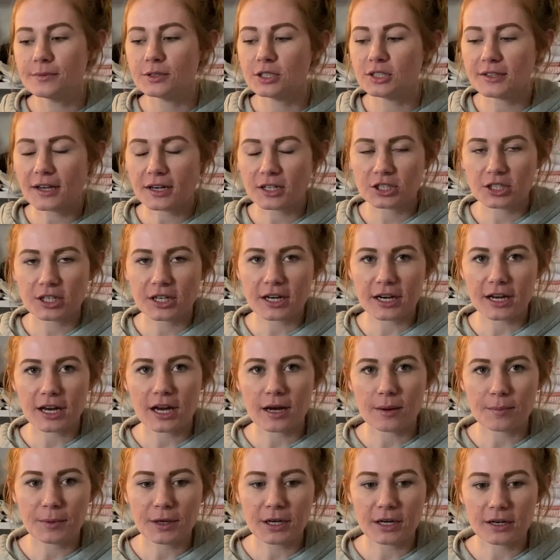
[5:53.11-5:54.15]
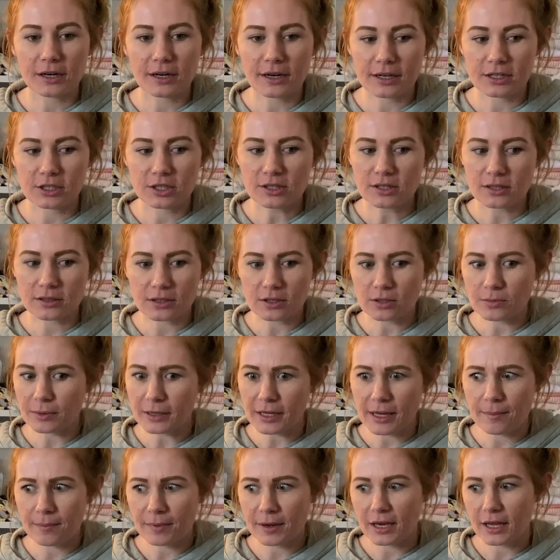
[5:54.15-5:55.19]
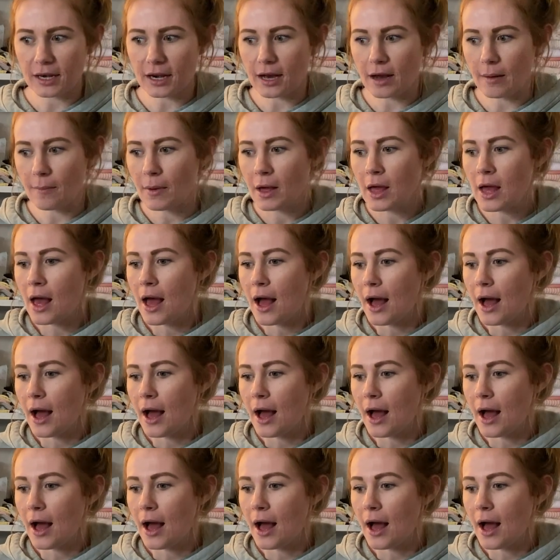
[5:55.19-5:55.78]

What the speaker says: She's actually going to come here in just a little bit and pick it up.